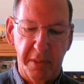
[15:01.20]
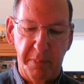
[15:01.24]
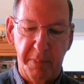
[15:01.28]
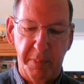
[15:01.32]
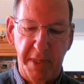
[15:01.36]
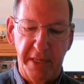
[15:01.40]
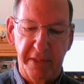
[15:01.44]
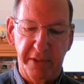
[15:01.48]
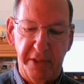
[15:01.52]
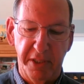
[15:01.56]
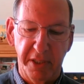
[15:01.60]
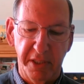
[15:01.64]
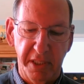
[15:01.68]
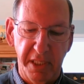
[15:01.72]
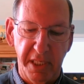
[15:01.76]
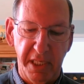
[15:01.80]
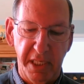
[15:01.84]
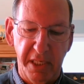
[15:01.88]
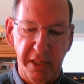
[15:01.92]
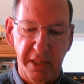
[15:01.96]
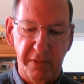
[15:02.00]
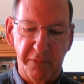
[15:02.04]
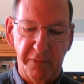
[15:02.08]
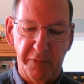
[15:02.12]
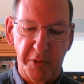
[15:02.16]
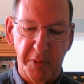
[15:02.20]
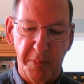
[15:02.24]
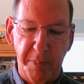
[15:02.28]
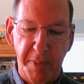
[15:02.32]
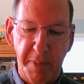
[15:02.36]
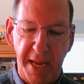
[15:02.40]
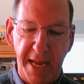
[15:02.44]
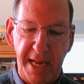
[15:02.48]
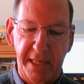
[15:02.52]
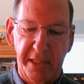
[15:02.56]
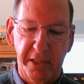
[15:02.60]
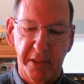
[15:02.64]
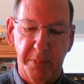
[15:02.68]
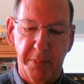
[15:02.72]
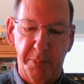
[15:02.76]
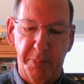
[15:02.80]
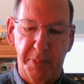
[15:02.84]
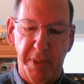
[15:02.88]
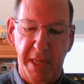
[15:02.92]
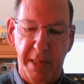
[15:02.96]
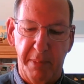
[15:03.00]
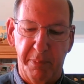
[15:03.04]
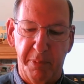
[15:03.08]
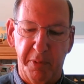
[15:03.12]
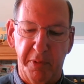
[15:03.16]
about the need for backup
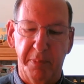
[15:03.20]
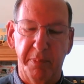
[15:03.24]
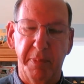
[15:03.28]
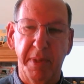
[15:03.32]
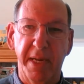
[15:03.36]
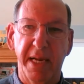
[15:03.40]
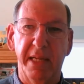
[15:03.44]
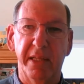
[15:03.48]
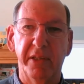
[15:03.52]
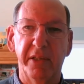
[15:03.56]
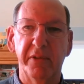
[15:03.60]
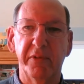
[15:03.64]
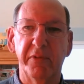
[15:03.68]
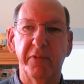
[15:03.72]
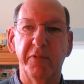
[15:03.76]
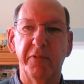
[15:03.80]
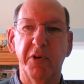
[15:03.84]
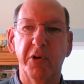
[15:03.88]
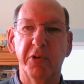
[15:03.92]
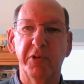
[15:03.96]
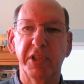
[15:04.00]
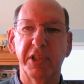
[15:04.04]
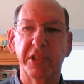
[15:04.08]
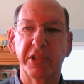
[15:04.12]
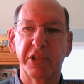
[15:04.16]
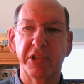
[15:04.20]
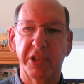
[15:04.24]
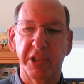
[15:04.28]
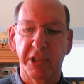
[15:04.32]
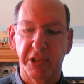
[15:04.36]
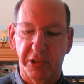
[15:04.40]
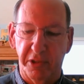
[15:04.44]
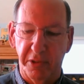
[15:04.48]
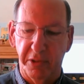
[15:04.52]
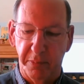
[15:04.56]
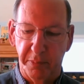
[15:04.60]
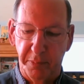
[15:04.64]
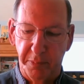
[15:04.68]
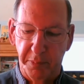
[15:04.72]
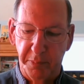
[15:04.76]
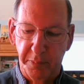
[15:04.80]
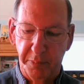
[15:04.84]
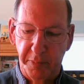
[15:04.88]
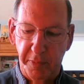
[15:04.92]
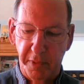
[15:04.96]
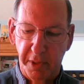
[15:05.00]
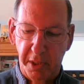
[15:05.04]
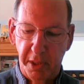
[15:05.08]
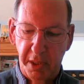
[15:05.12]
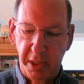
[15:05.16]
paper ballot voting system.
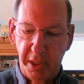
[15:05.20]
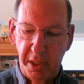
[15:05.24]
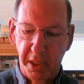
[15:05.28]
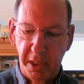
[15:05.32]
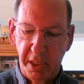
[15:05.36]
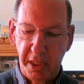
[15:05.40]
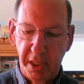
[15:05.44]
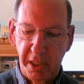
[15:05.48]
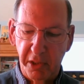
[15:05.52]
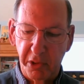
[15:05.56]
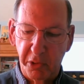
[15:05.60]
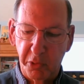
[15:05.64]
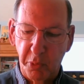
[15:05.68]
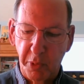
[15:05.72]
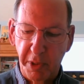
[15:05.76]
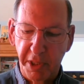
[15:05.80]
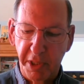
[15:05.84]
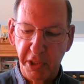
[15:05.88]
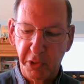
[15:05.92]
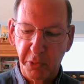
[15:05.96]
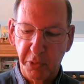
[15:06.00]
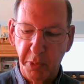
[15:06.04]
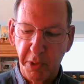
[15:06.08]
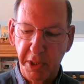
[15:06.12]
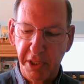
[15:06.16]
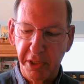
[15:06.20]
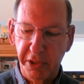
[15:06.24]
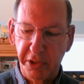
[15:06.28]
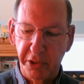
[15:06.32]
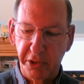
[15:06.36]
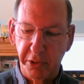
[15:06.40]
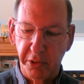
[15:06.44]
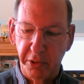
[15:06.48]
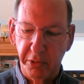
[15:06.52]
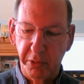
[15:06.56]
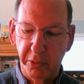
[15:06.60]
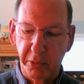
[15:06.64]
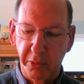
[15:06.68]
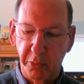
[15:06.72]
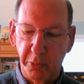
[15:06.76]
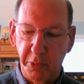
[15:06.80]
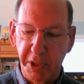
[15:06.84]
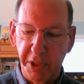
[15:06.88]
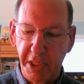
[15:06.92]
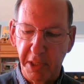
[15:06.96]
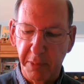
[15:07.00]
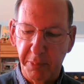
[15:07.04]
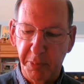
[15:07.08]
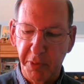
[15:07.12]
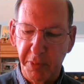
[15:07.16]
In 2022,
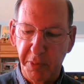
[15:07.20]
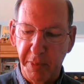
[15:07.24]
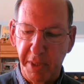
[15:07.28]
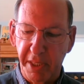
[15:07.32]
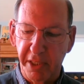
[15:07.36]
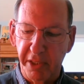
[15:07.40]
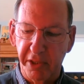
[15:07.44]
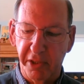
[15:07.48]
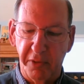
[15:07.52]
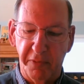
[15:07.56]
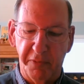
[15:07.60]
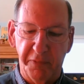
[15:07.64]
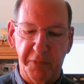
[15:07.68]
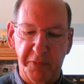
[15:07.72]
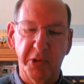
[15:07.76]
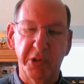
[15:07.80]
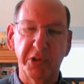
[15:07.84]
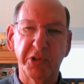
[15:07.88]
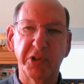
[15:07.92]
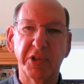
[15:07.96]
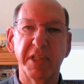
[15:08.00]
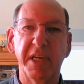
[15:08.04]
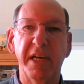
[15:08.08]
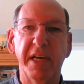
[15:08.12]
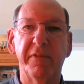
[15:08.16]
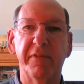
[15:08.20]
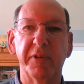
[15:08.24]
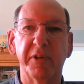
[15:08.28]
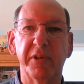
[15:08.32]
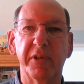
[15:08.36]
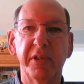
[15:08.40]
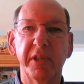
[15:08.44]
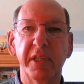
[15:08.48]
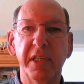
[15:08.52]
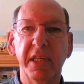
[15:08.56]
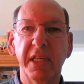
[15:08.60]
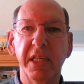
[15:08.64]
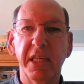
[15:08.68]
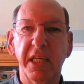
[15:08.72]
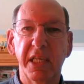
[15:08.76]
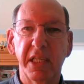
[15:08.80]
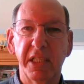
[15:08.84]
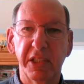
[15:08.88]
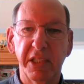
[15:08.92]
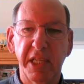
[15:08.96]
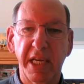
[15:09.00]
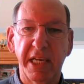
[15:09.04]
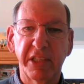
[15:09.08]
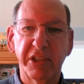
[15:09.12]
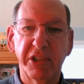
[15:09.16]
we implemented the first ever
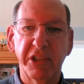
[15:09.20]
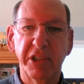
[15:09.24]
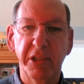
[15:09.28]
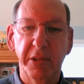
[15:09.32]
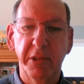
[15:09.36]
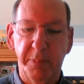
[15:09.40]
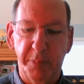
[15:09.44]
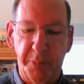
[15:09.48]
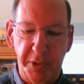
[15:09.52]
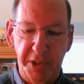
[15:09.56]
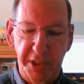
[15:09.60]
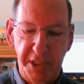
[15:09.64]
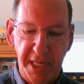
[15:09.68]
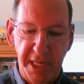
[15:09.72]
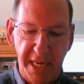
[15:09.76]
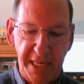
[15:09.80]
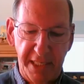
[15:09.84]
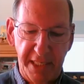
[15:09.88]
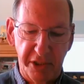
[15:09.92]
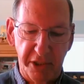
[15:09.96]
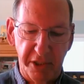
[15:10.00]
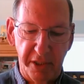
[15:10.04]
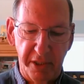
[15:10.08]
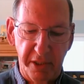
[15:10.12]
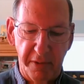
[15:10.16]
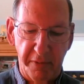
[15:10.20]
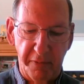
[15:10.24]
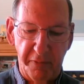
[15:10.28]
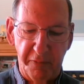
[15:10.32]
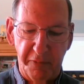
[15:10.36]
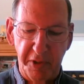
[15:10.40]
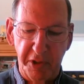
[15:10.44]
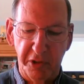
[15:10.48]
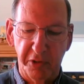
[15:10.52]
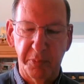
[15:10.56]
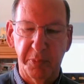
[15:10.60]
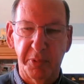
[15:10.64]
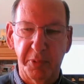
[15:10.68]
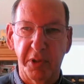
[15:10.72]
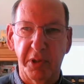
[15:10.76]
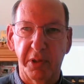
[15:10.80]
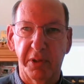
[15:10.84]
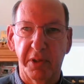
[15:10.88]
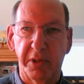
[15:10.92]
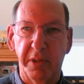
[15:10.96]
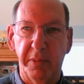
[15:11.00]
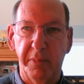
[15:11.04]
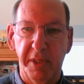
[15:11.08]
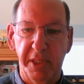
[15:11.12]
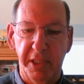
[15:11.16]
election protection field
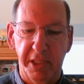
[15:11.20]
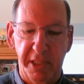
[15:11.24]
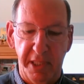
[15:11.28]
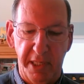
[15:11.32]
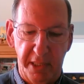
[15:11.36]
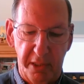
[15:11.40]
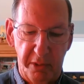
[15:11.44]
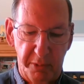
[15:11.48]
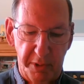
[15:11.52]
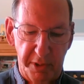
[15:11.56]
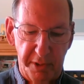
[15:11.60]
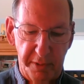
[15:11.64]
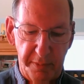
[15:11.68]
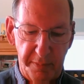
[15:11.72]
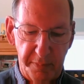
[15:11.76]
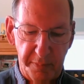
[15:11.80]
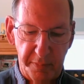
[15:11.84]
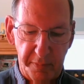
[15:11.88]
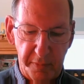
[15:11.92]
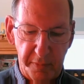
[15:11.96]
program in Delaware.